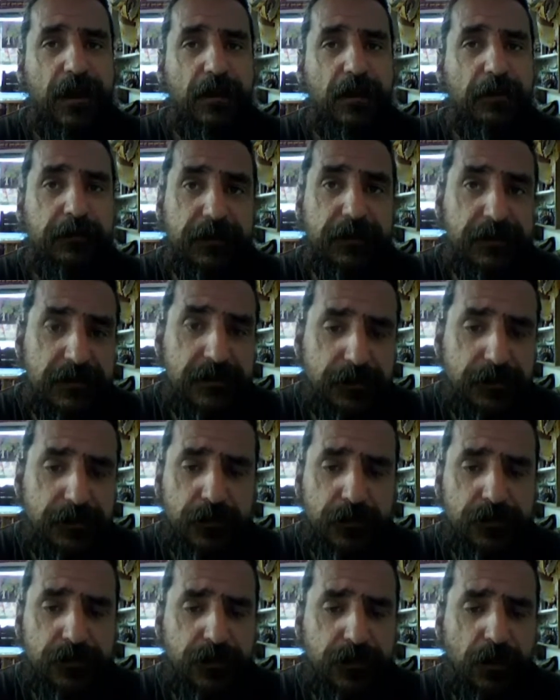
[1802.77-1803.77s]
karma because he's a
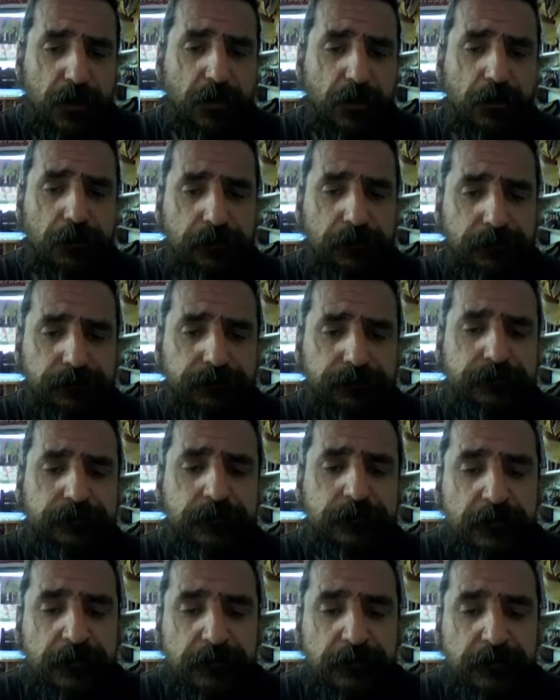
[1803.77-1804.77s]
pure soul.
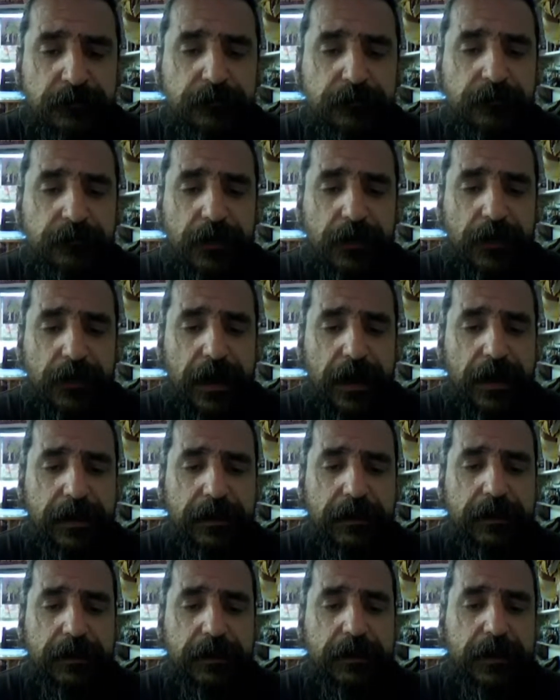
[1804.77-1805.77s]
Okay?
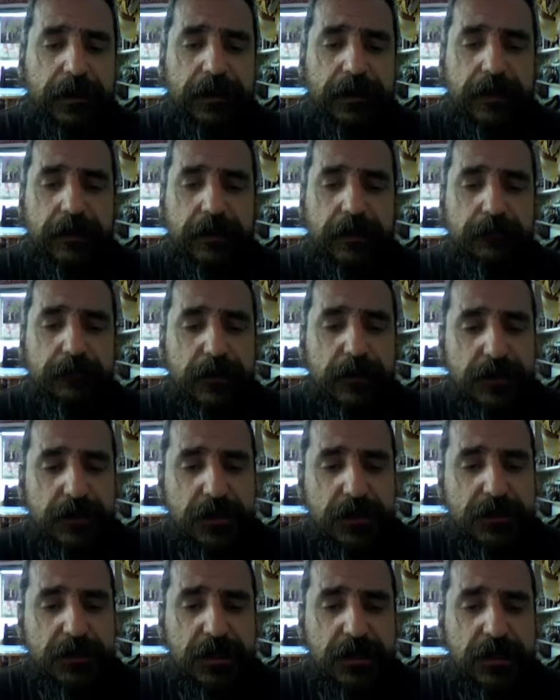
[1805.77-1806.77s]

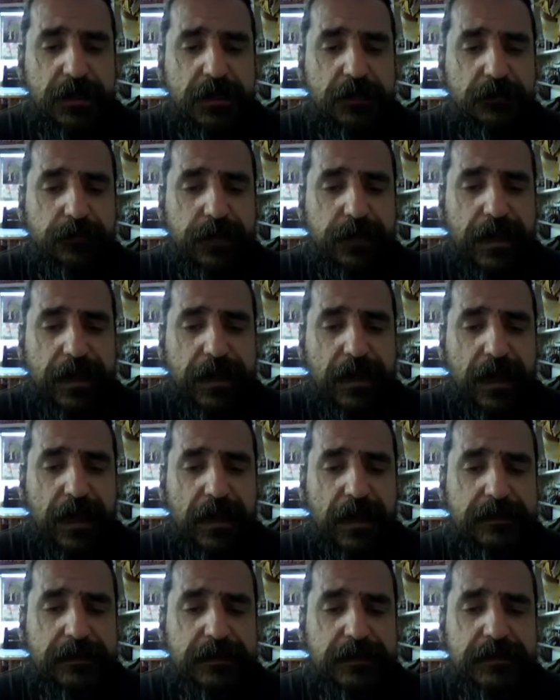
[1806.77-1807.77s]
Magician
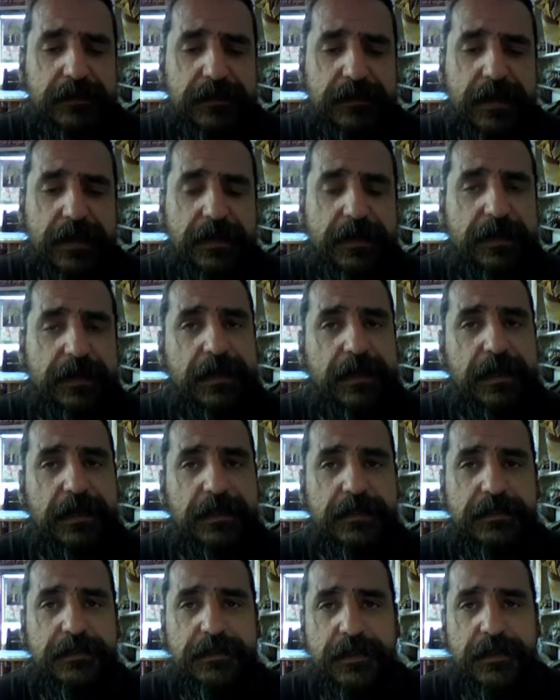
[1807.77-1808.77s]
realizes that he
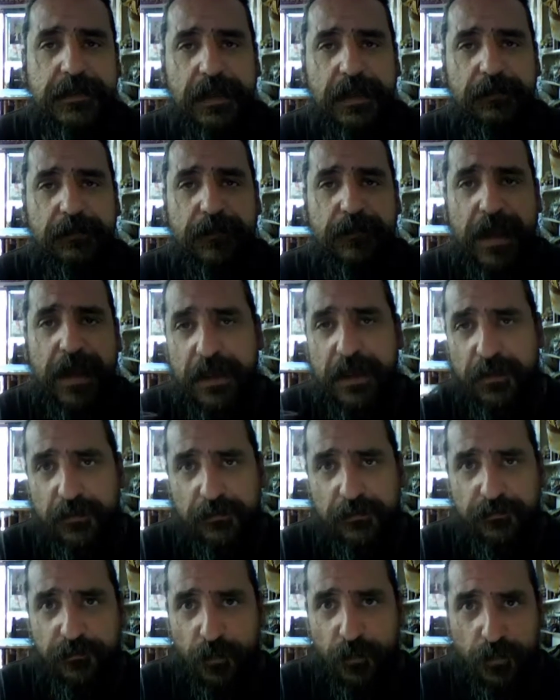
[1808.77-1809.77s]
is a
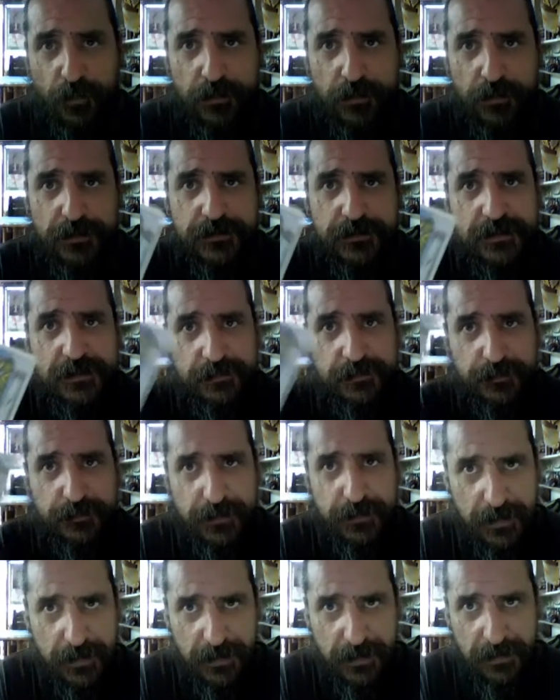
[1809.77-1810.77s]
male force,
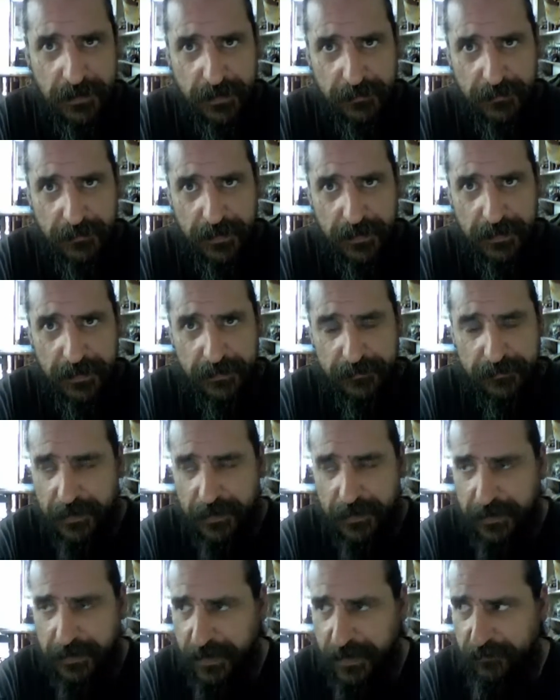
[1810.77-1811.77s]

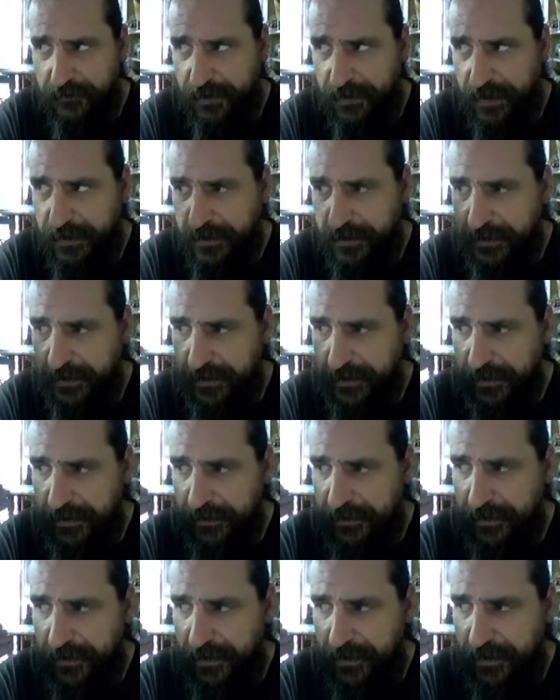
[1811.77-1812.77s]
a kind of like
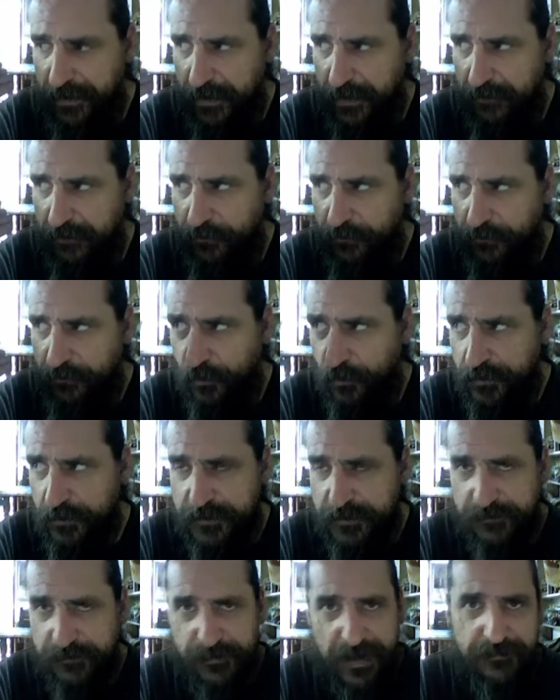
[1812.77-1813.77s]
a
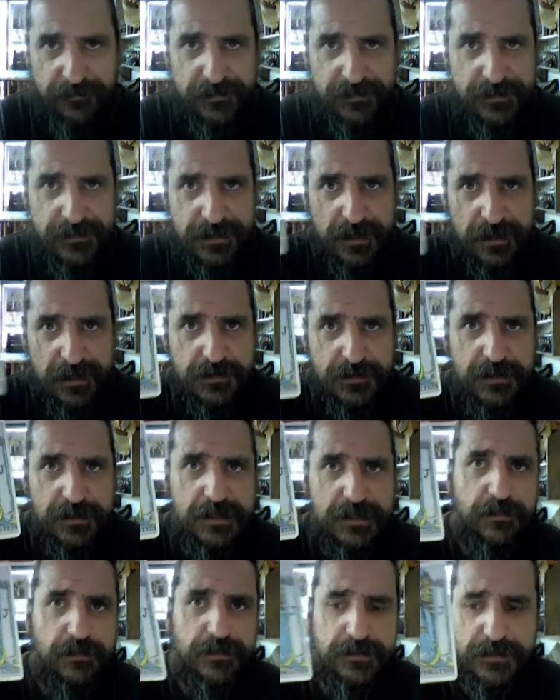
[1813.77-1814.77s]
force of manifestation.
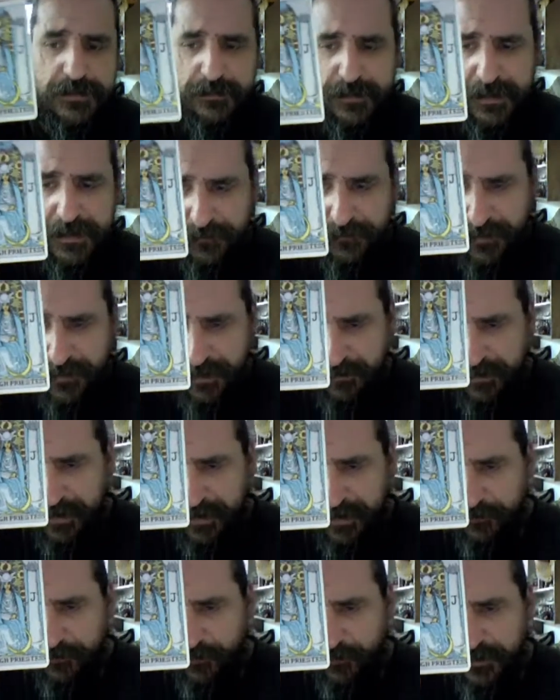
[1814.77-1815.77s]
He wants to be a
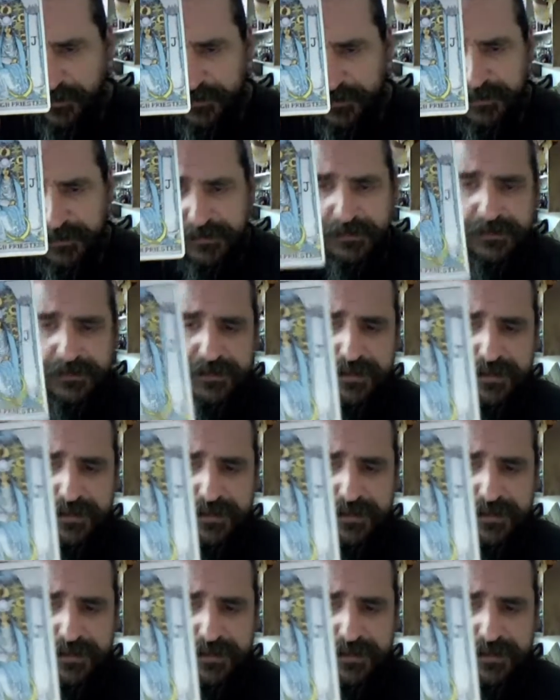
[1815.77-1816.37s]
female force. He wants to